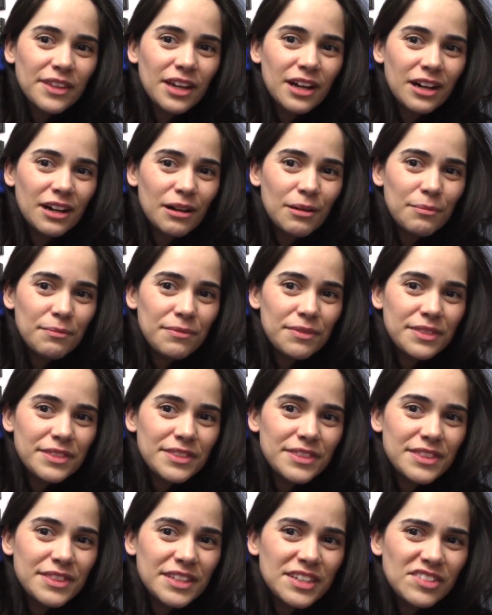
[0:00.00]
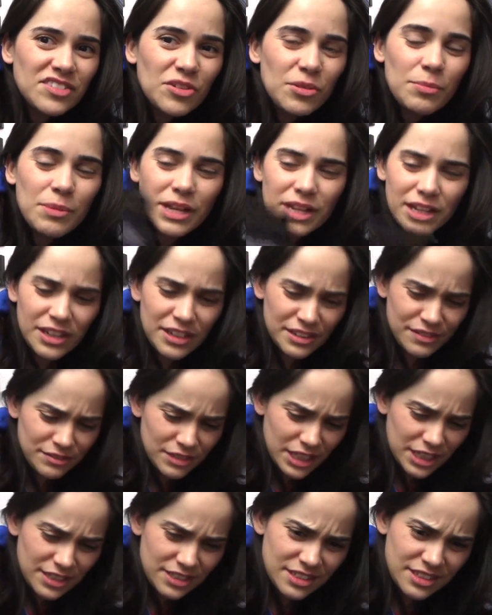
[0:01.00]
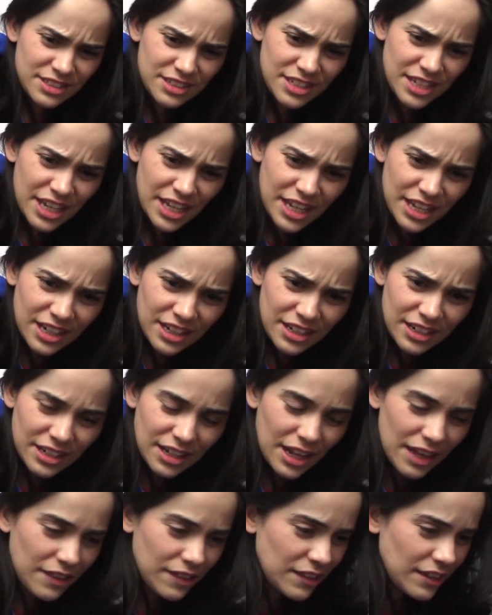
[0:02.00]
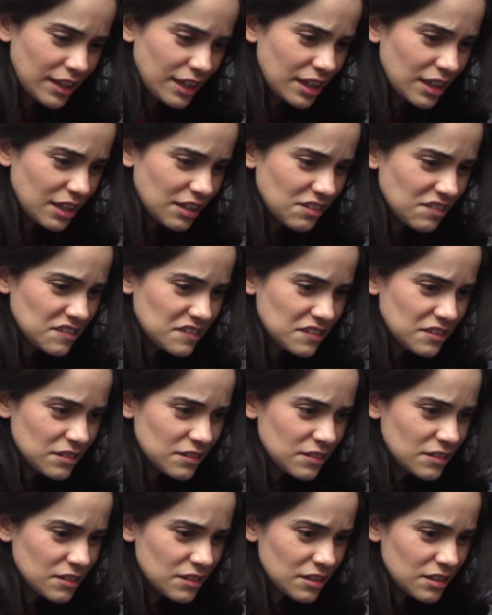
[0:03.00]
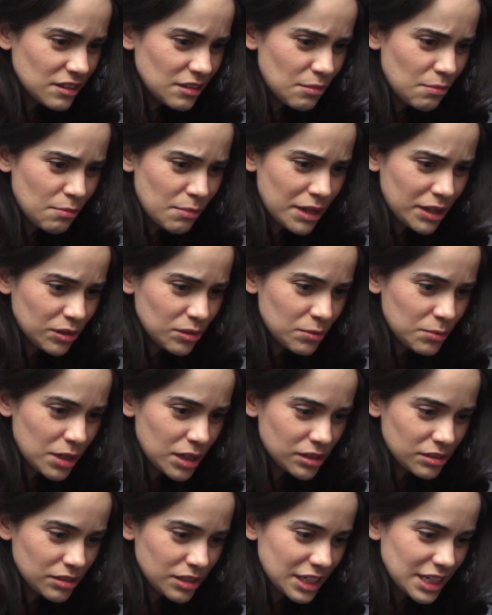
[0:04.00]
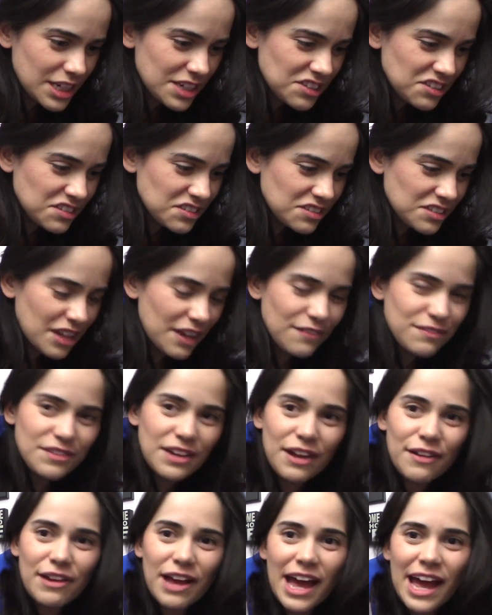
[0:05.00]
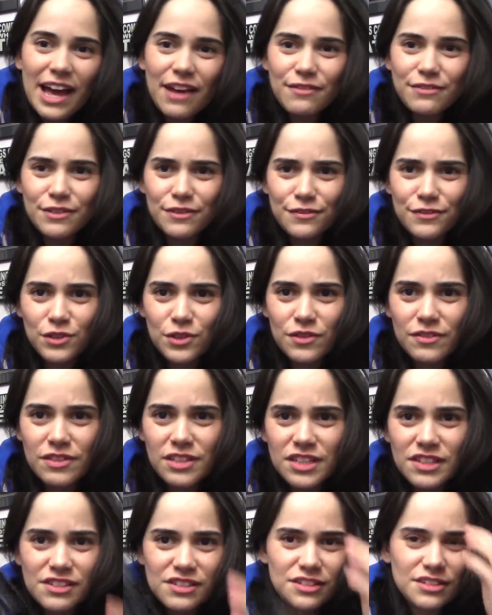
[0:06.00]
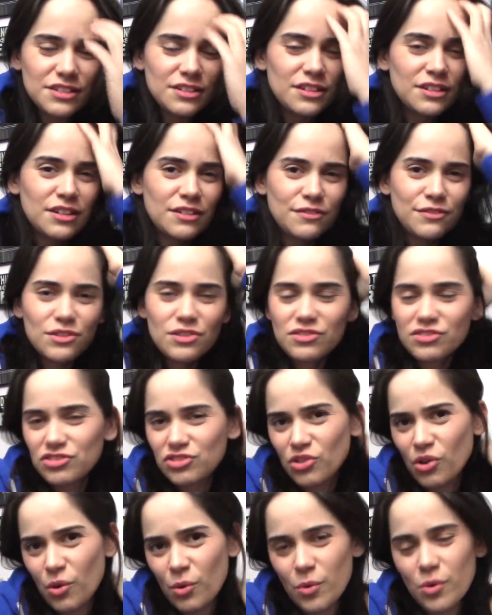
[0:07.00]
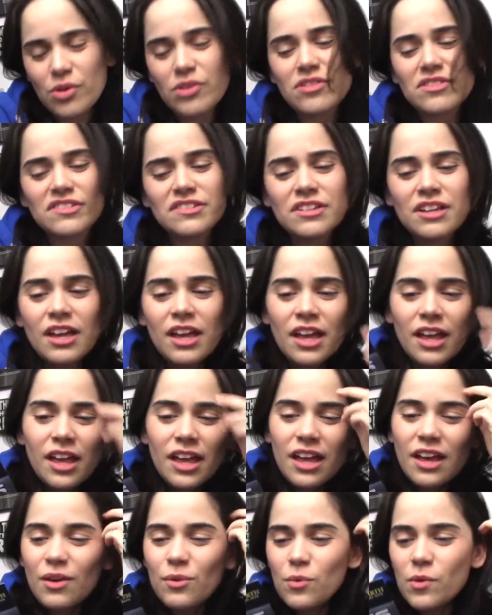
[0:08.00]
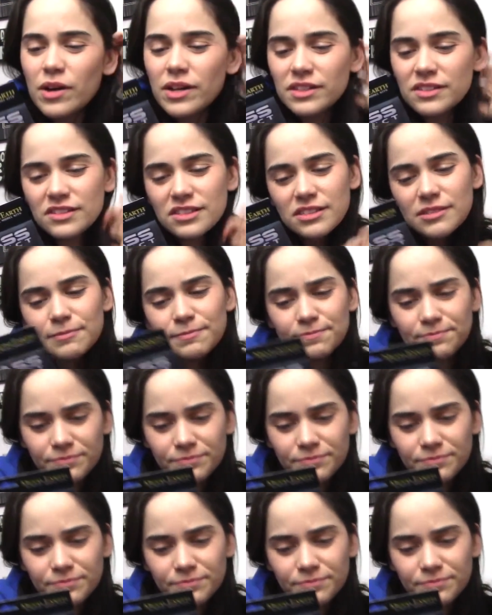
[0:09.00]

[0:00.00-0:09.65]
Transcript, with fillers: Um, these are made out of like tin, I think it is, metal model kits. I've, I have a few of these uh, for the Star Wars ones.